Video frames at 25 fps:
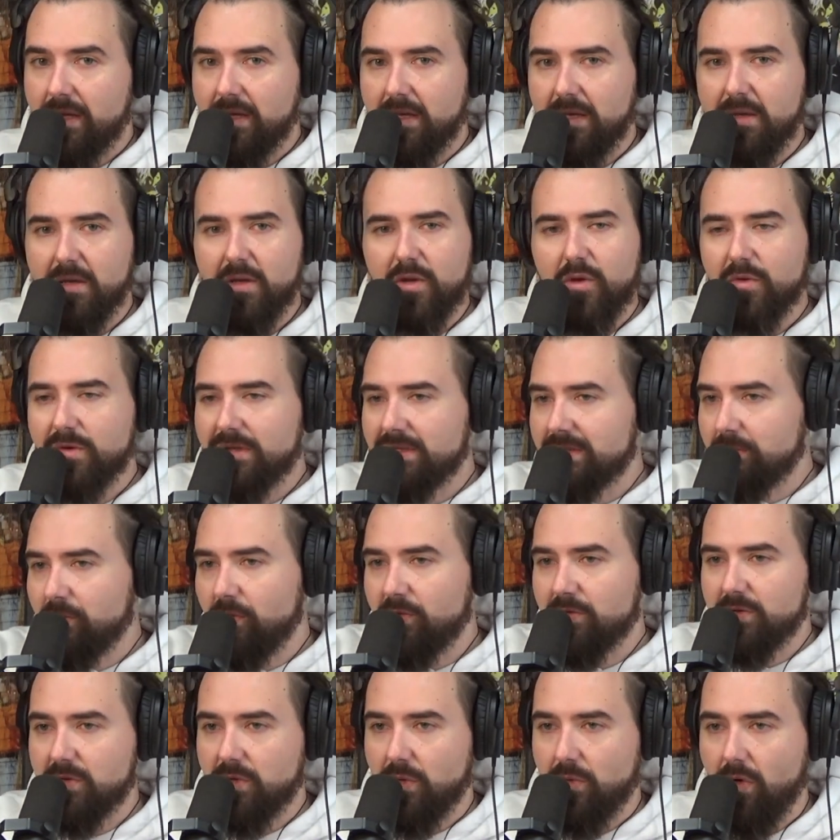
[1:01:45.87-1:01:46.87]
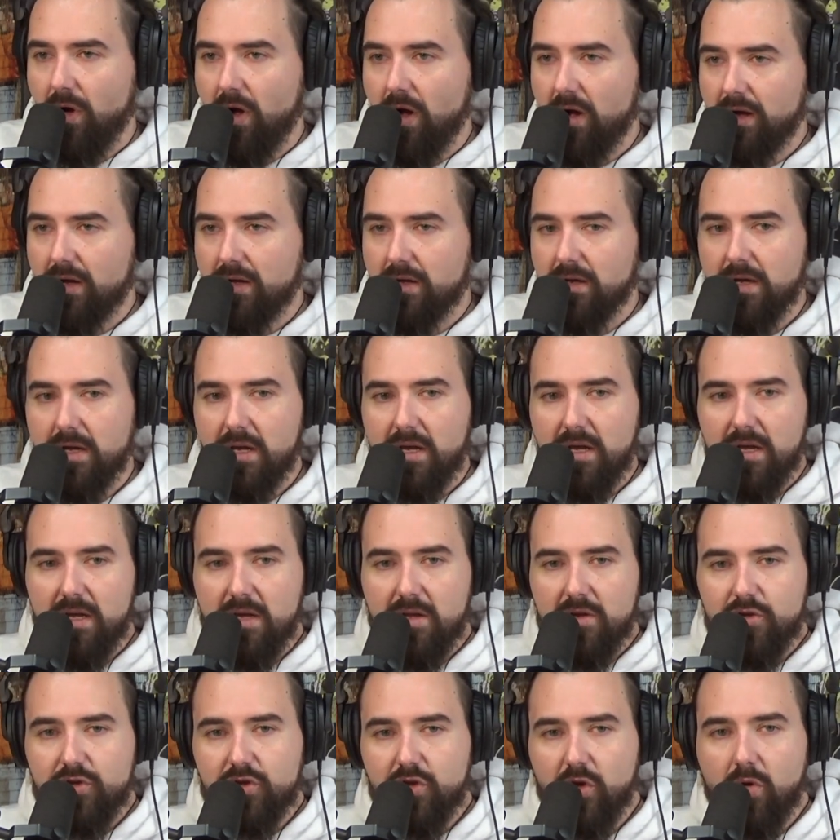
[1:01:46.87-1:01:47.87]
You know, he's in movies with The Rock.
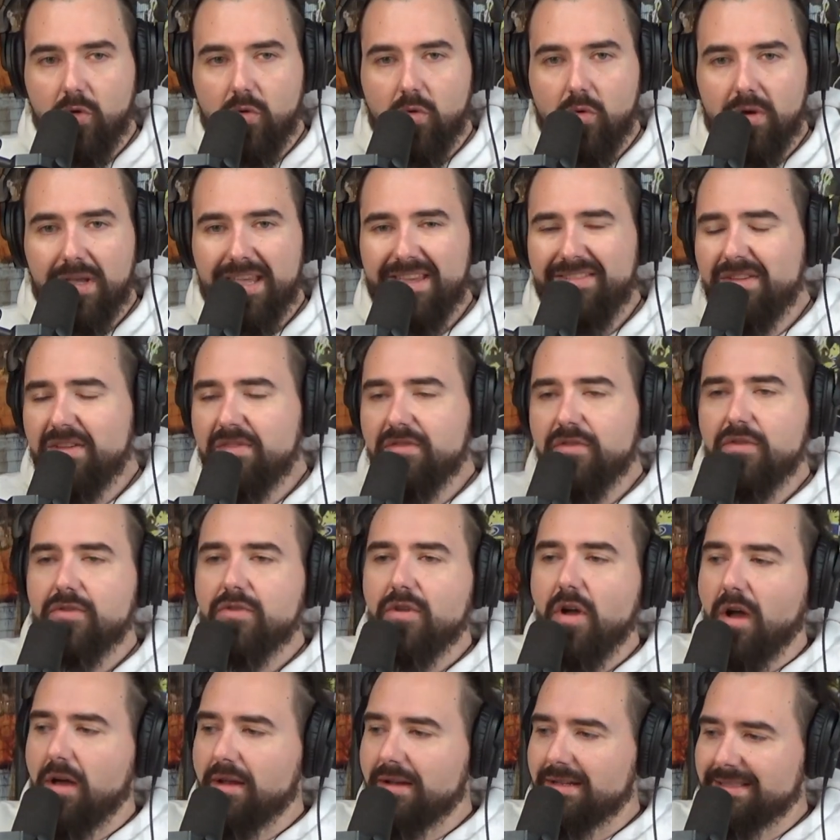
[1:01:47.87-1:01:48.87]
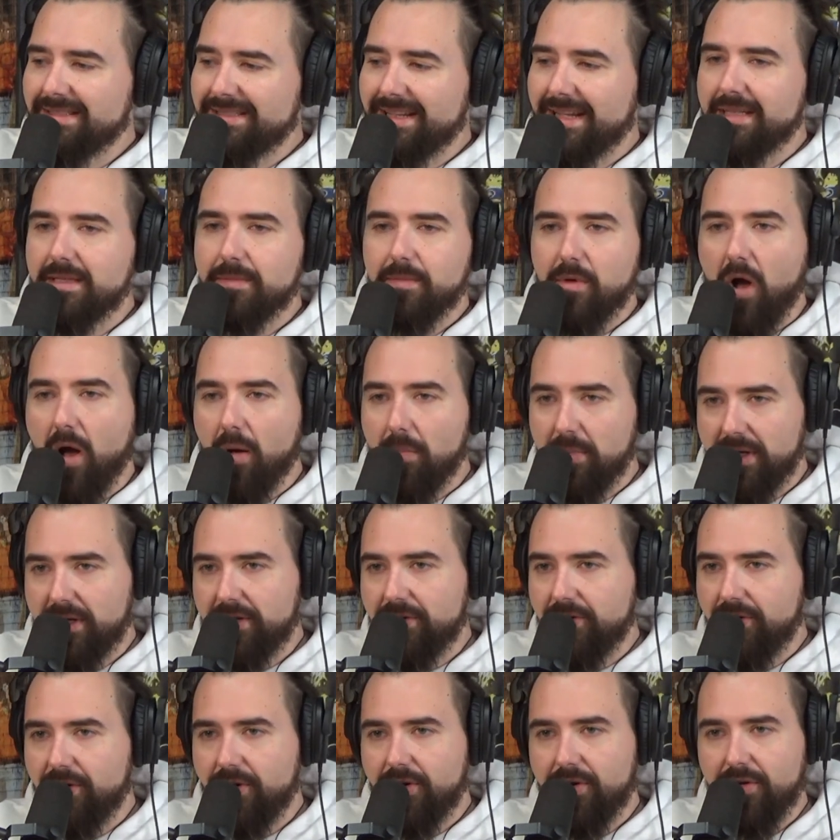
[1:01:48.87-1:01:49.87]
Yeah. So even if you're not a stand-up comedy
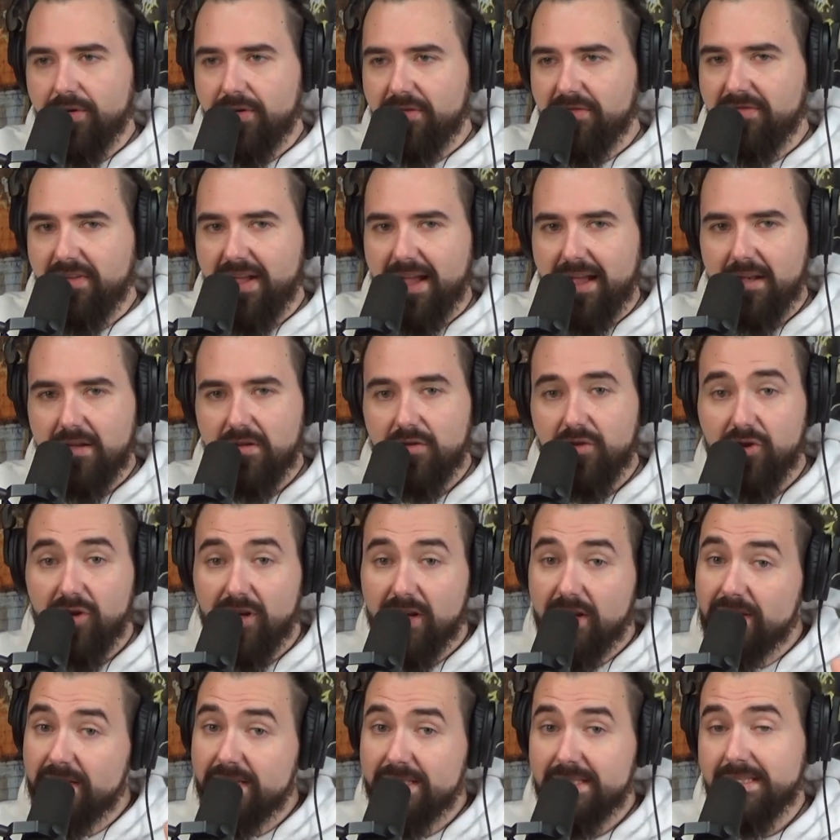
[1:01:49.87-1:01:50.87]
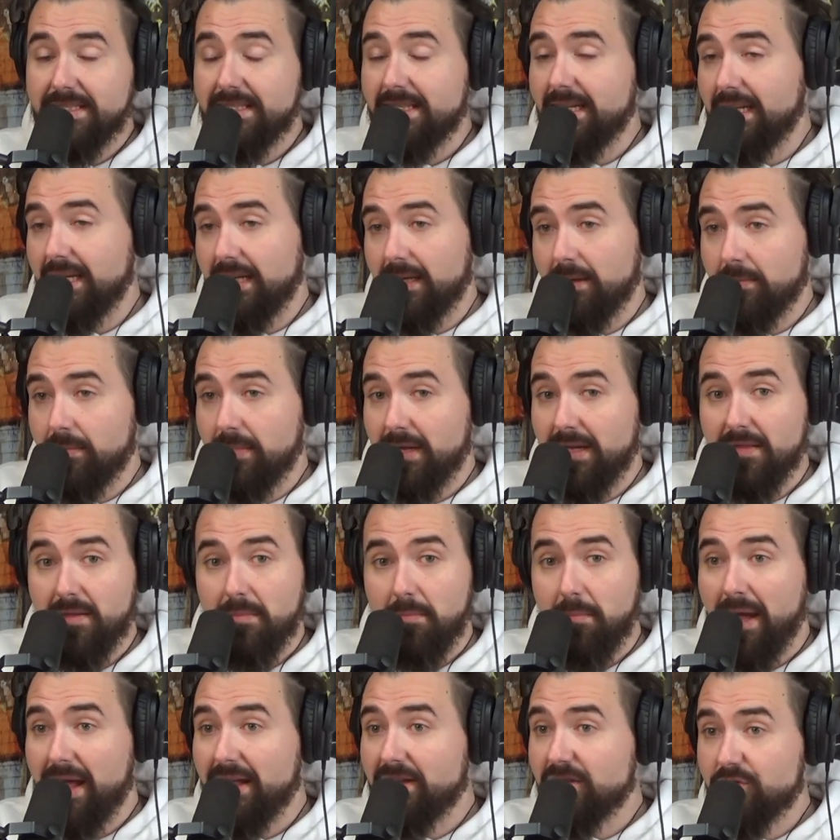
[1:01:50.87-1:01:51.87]
nerd or a fan, you're going to see him in the
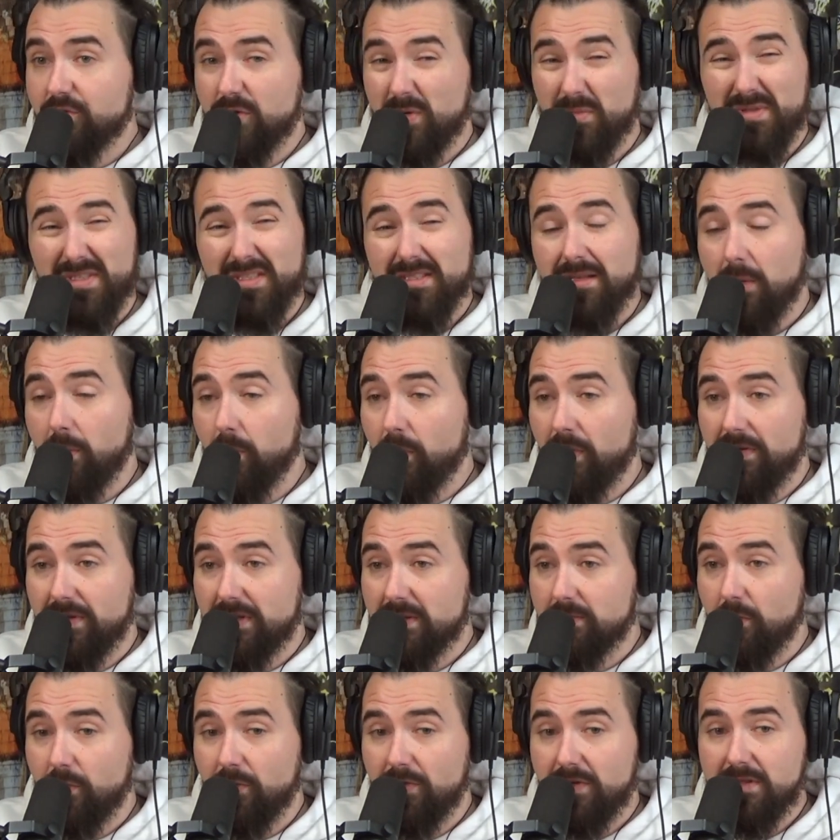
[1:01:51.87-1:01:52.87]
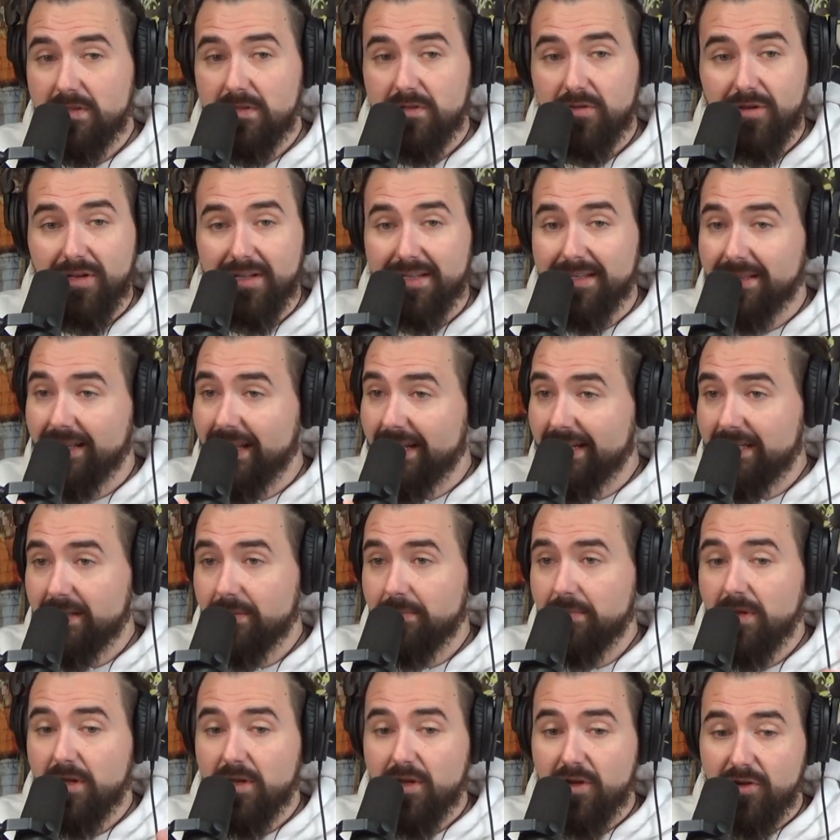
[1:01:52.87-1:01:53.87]
mainstream somewhere in these movies. You're going to like
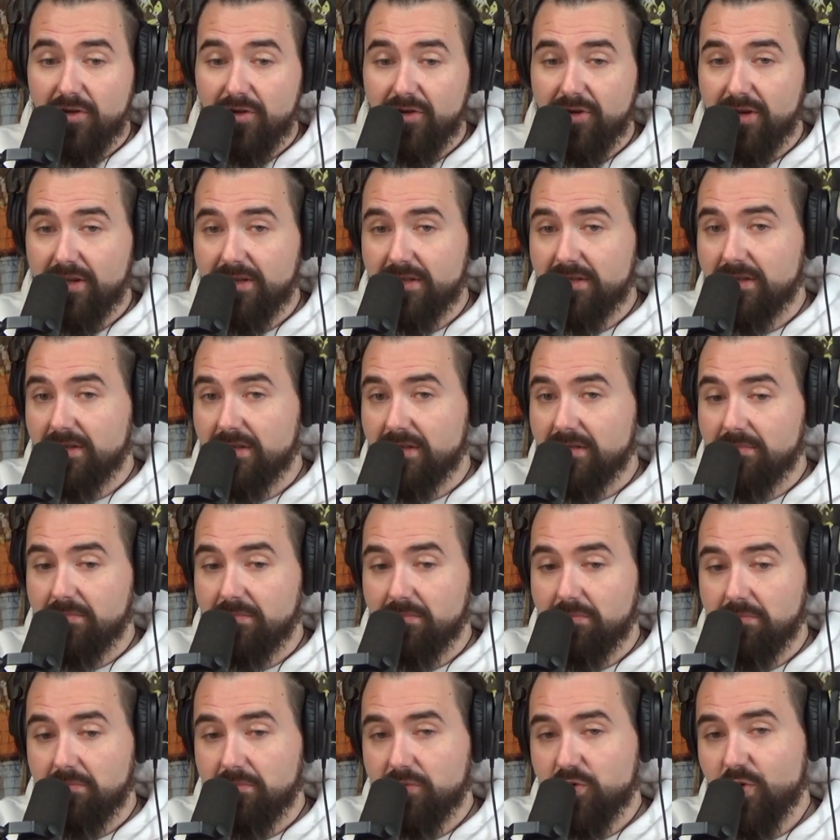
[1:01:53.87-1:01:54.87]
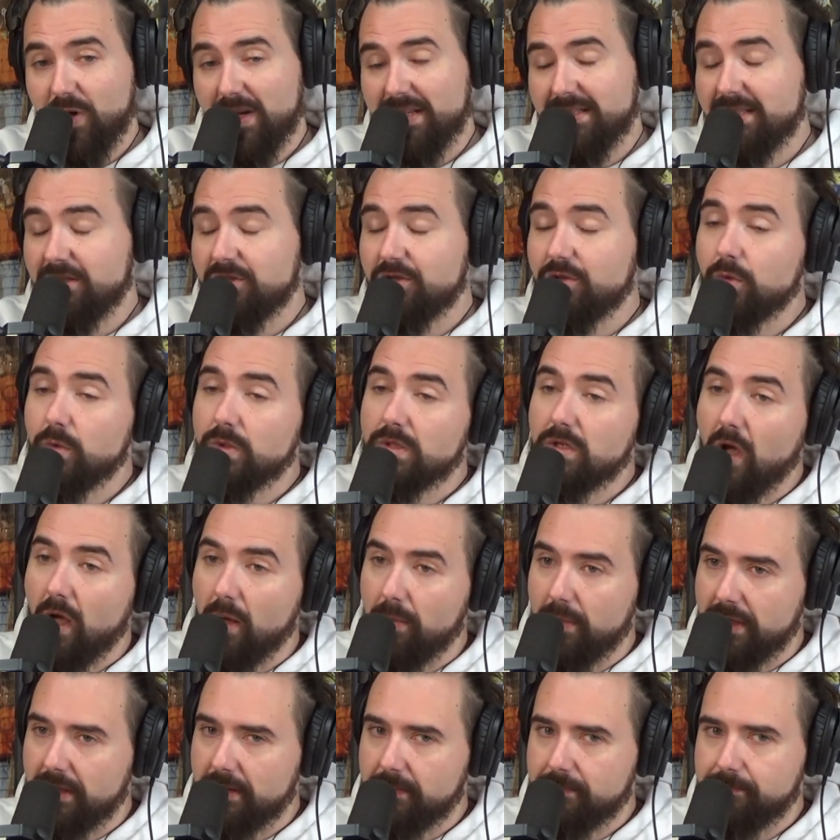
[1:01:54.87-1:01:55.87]
him. You're going to transition to his
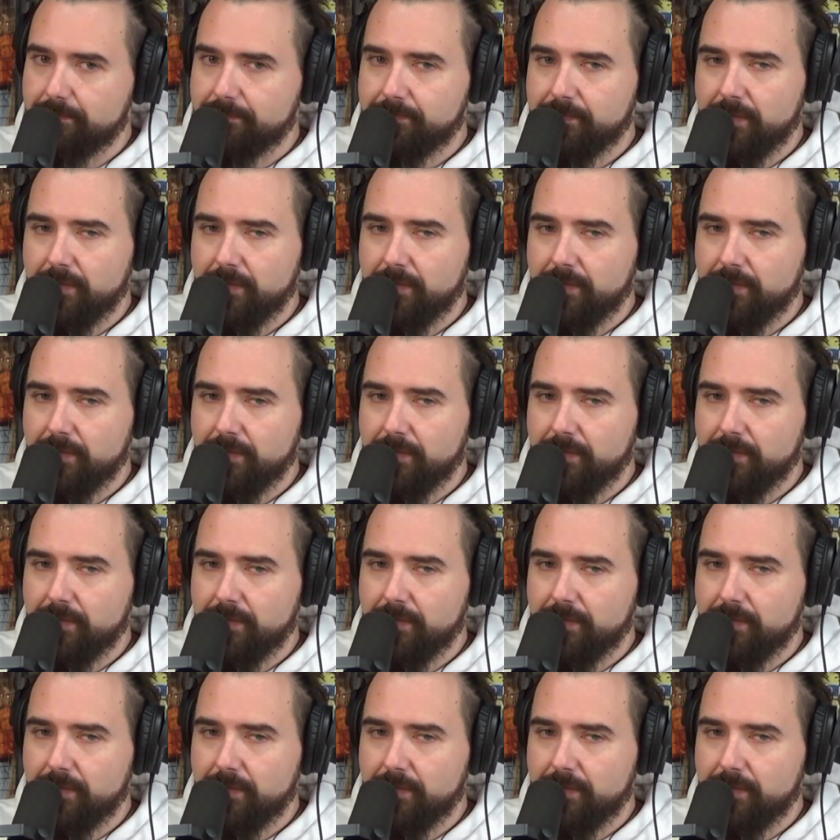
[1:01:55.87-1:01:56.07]
comedy.